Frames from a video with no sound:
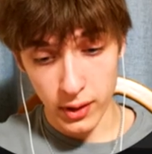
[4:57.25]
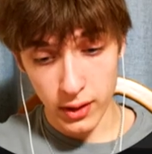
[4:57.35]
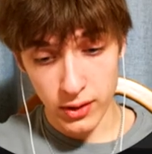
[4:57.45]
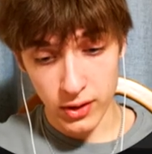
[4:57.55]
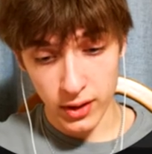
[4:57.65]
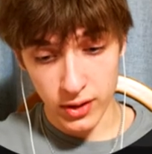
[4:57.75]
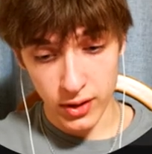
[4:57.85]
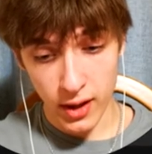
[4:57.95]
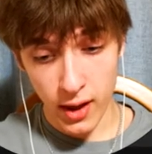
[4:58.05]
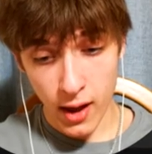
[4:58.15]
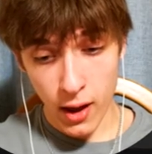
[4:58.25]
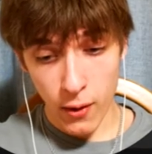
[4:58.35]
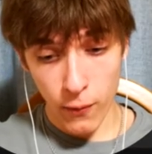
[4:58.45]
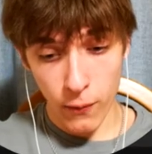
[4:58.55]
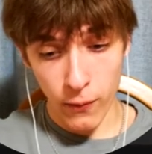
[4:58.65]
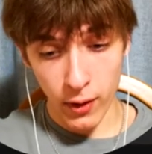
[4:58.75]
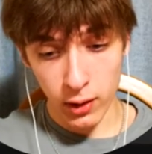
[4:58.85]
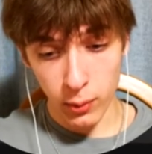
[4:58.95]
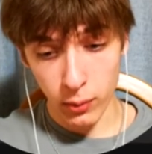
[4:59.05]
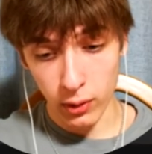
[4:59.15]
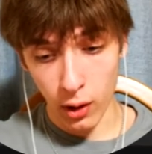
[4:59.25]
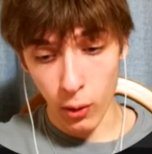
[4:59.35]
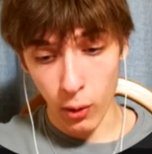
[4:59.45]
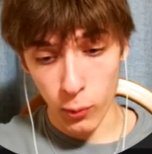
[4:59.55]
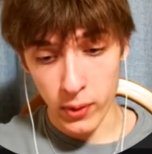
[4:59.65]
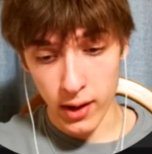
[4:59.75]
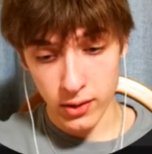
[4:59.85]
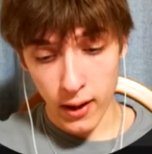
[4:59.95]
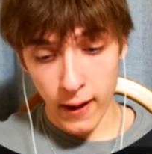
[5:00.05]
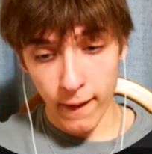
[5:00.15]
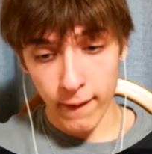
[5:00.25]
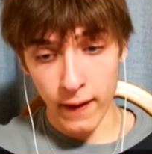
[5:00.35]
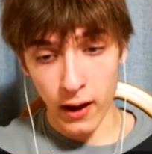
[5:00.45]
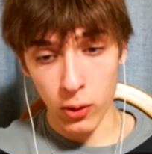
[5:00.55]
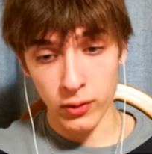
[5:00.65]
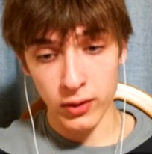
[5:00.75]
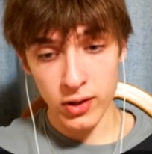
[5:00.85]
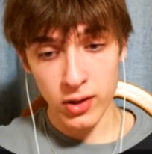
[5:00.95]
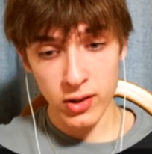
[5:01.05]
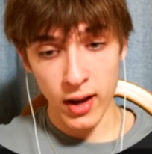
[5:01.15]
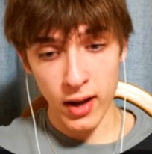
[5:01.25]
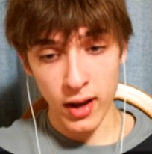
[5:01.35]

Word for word: B T T Film Glow O B S. Now, this is an